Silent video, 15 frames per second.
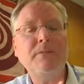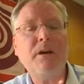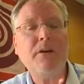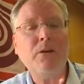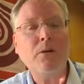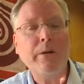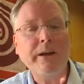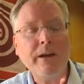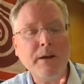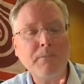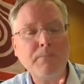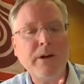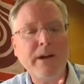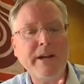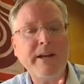are going up
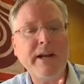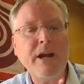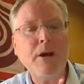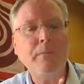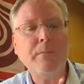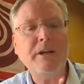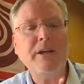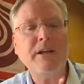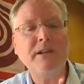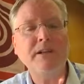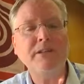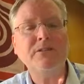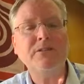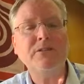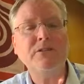right now because